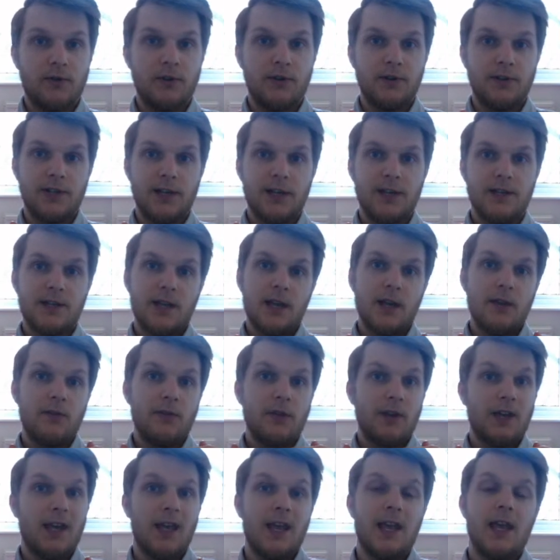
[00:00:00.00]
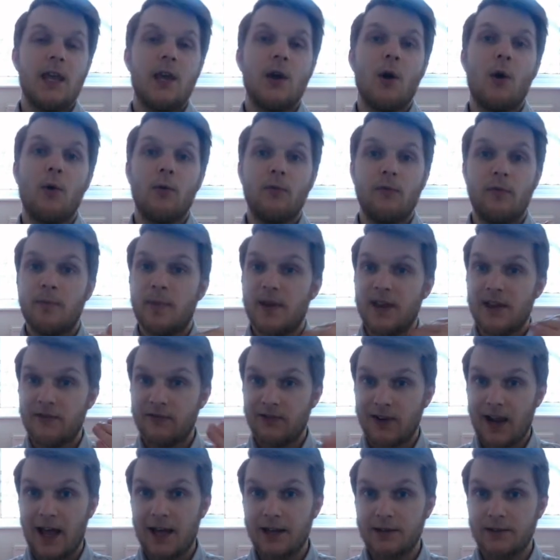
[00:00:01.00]
that is in the key of B
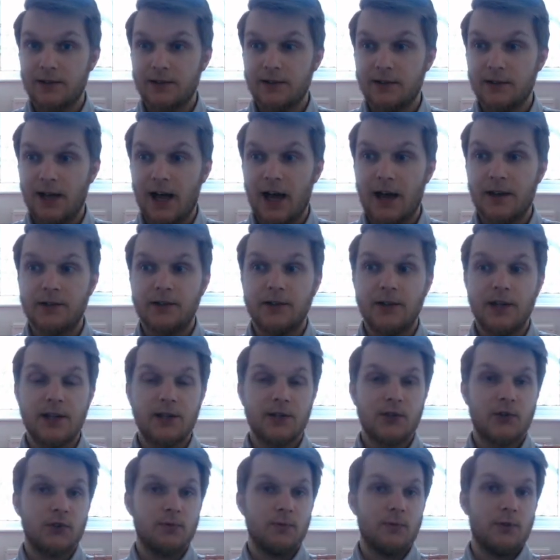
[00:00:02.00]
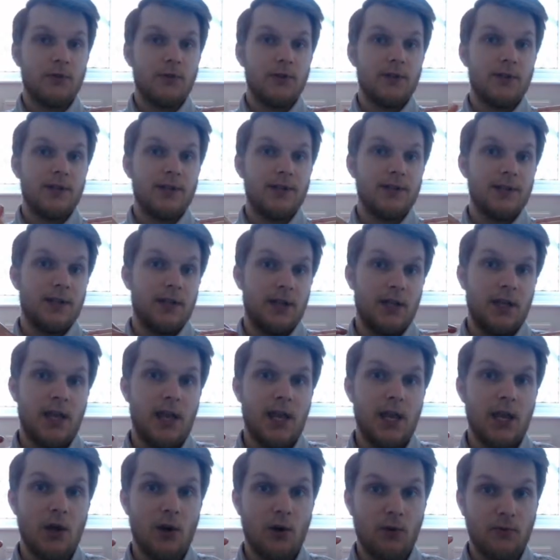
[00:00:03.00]
flat and an instrument that is in the
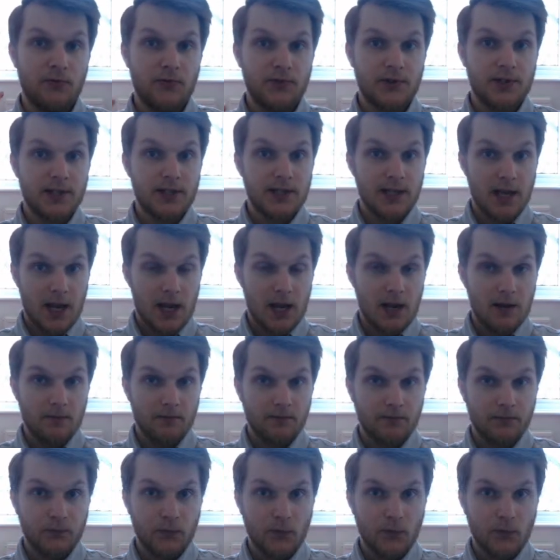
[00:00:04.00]
key of C,